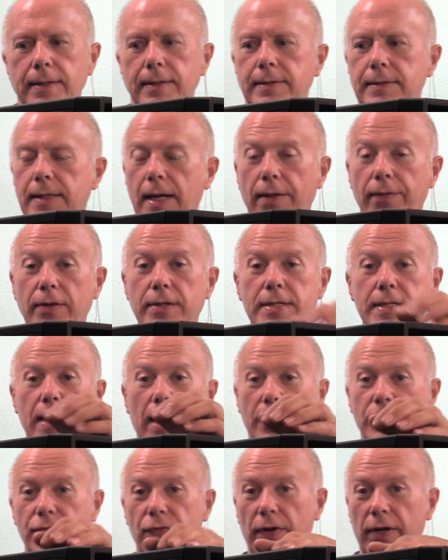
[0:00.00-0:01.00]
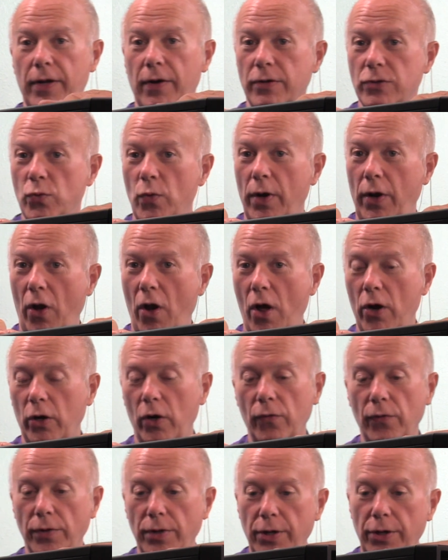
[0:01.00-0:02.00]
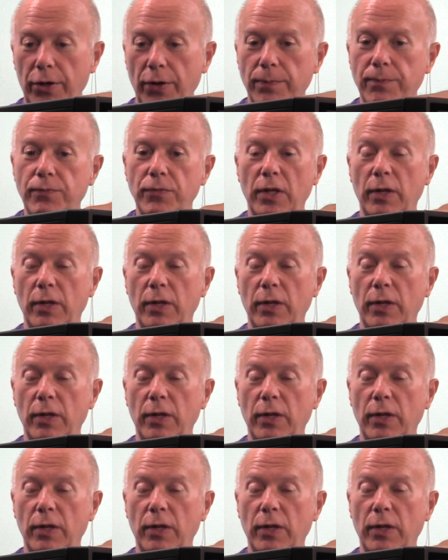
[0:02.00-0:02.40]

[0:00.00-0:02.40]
Now this next video is one long overdue.